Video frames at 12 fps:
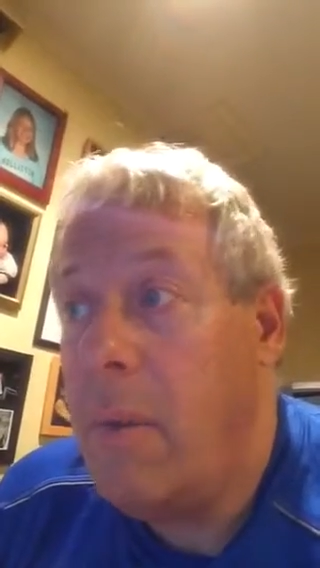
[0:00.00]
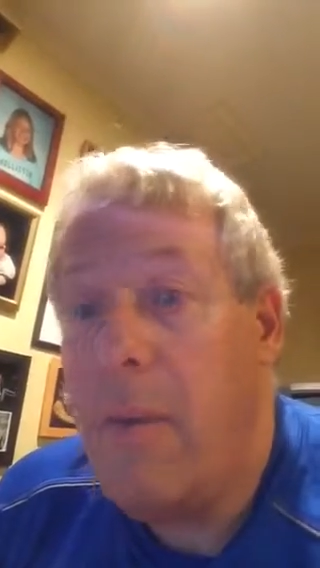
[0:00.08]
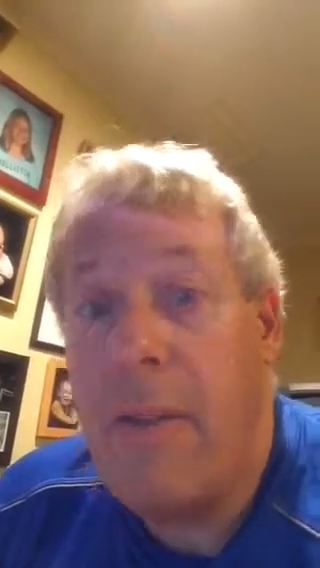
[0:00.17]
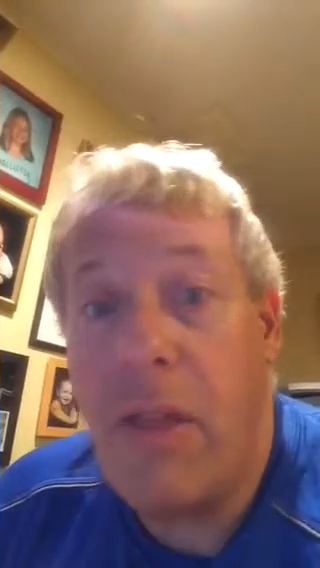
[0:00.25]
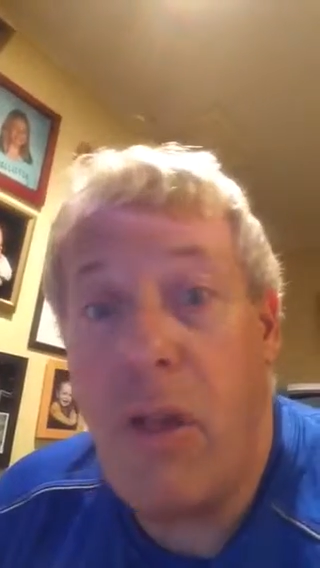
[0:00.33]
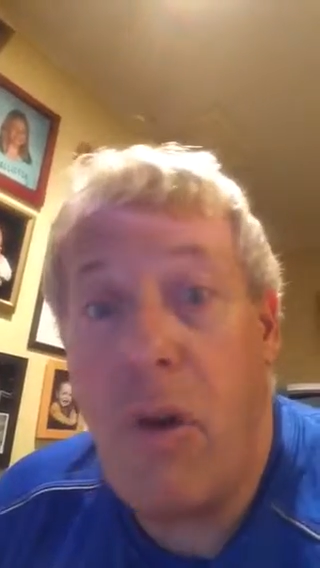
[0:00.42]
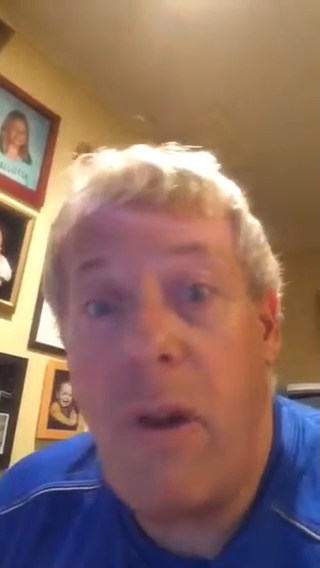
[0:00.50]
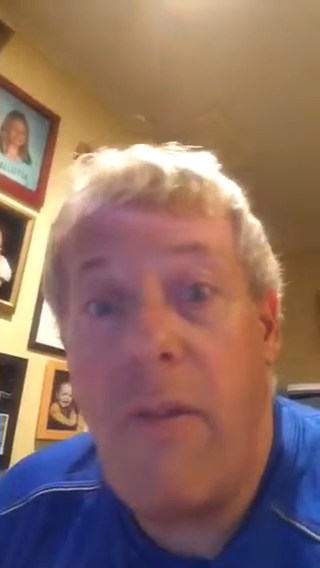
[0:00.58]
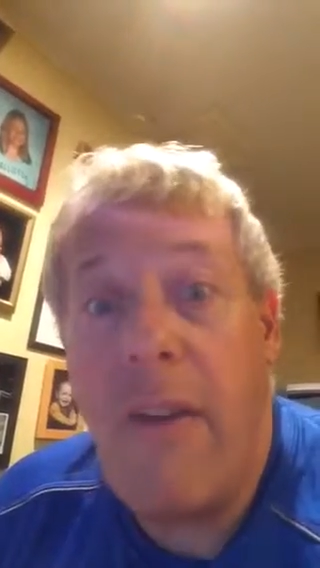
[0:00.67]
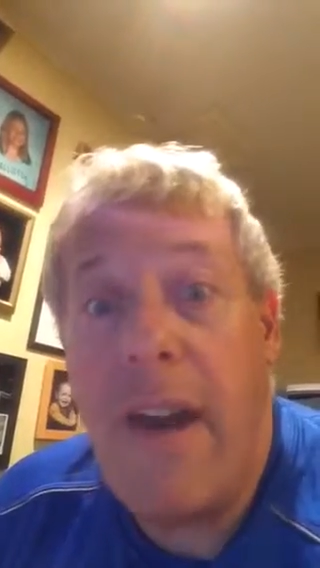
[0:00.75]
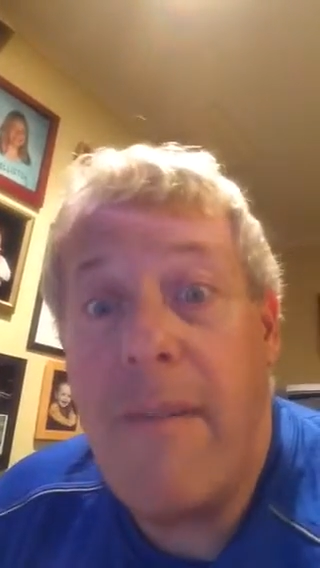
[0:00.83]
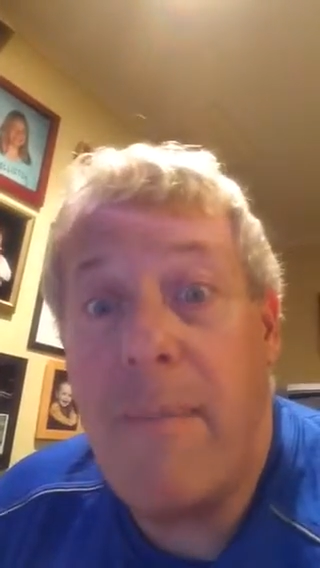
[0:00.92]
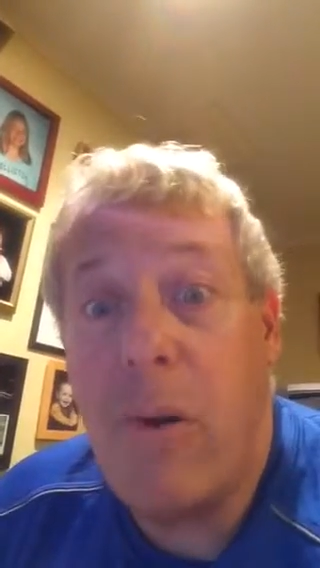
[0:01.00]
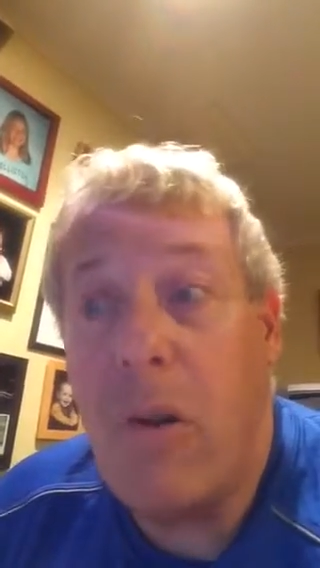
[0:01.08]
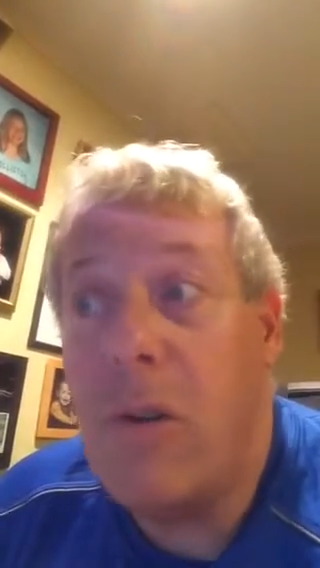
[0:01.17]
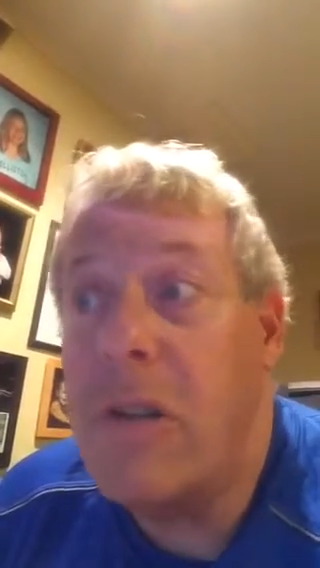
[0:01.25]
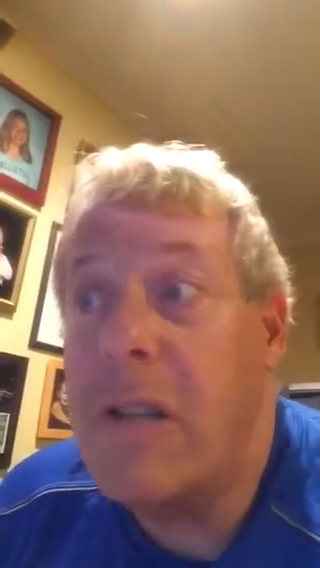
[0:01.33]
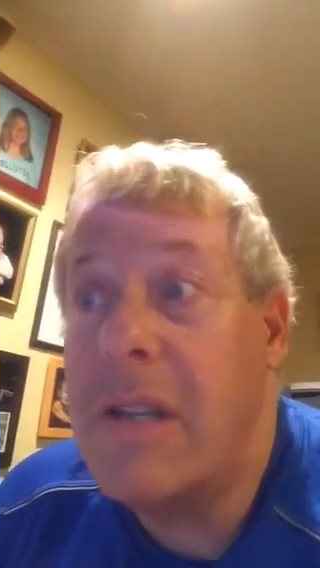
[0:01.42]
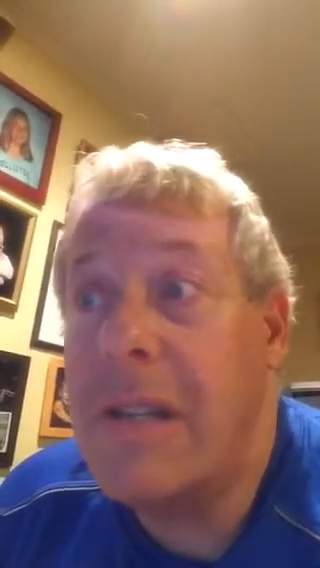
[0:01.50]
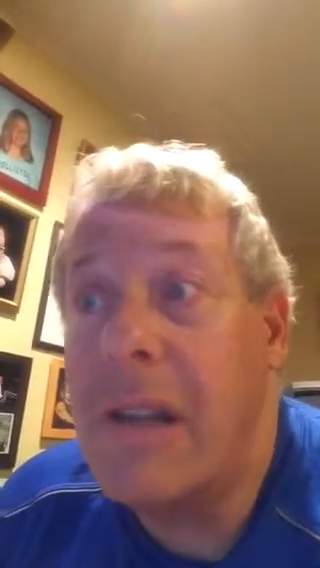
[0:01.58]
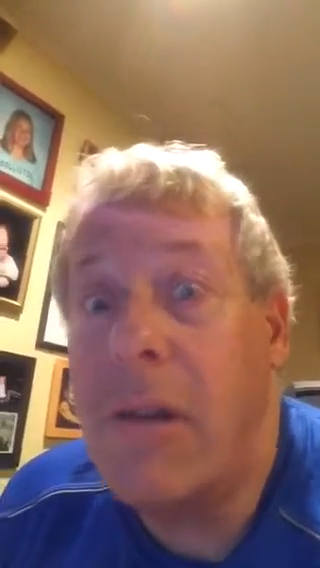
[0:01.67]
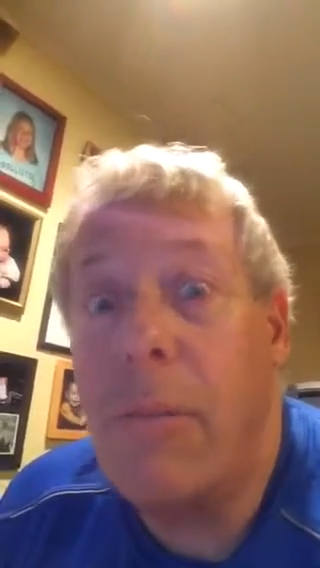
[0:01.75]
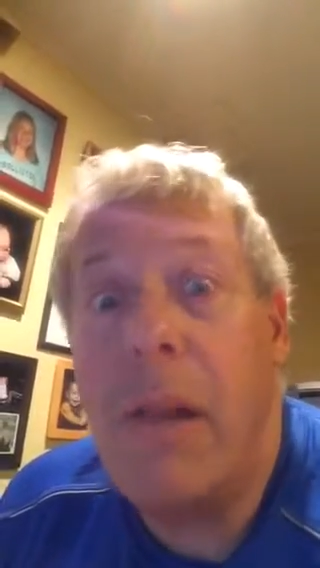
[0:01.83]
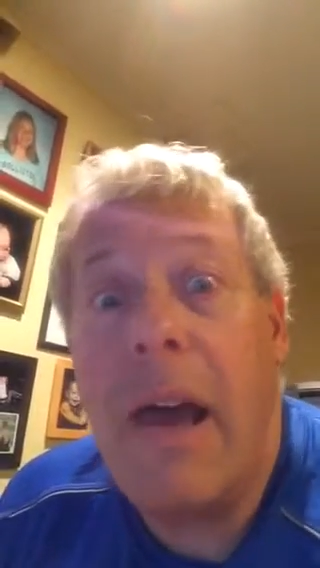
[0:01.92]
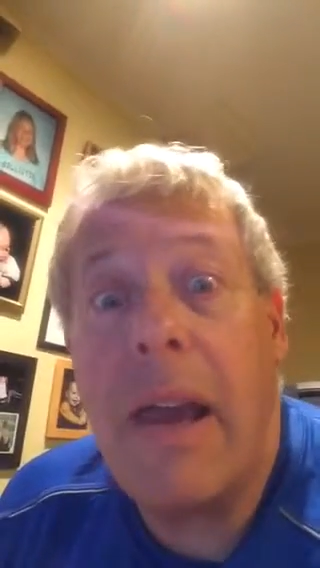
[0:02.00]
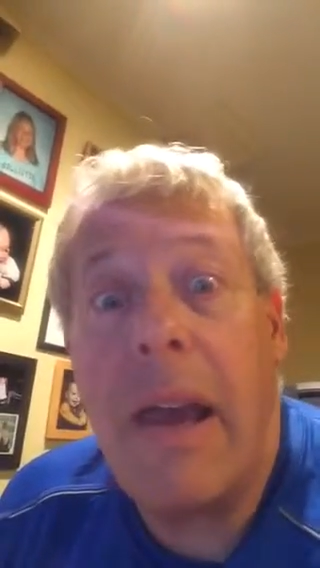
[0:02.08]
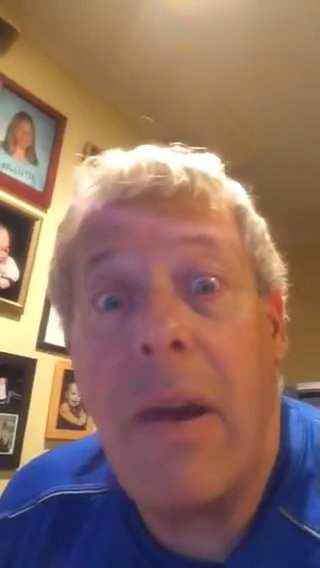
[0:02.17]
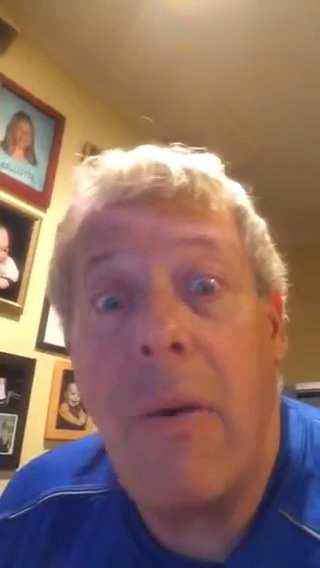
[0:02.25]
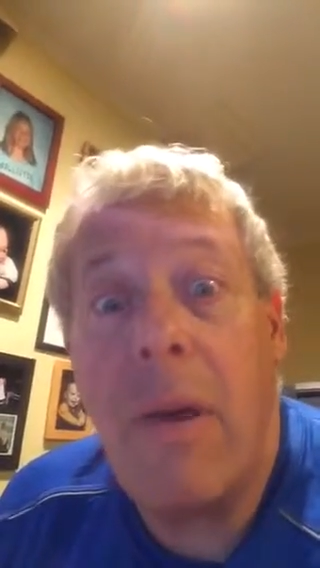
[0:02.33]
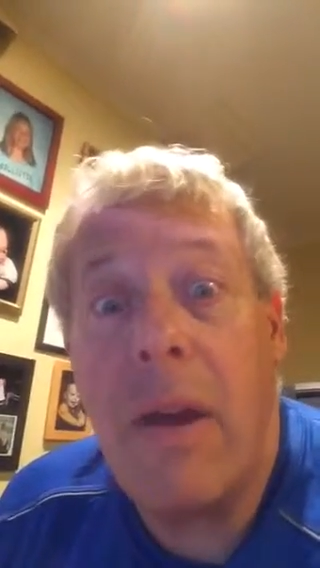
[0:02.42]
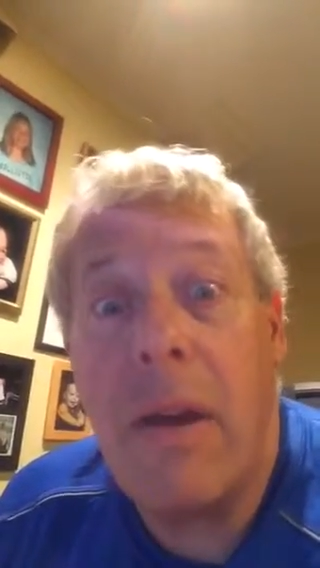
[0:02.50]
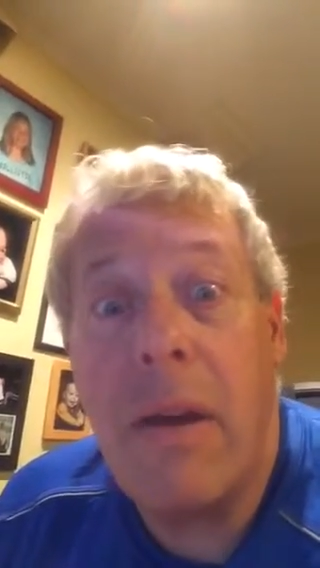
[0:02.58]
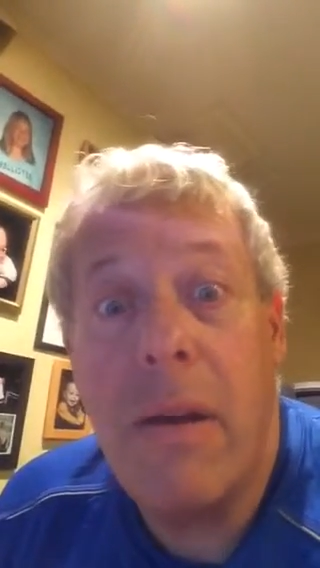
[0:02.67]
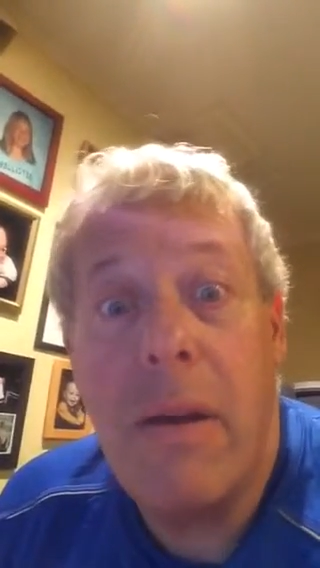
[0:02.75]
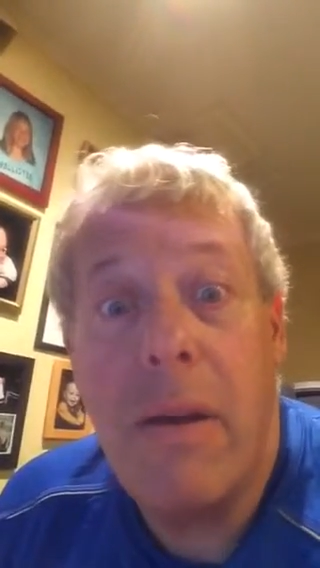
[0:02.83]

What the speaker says: We have had 35 murders in this little block area.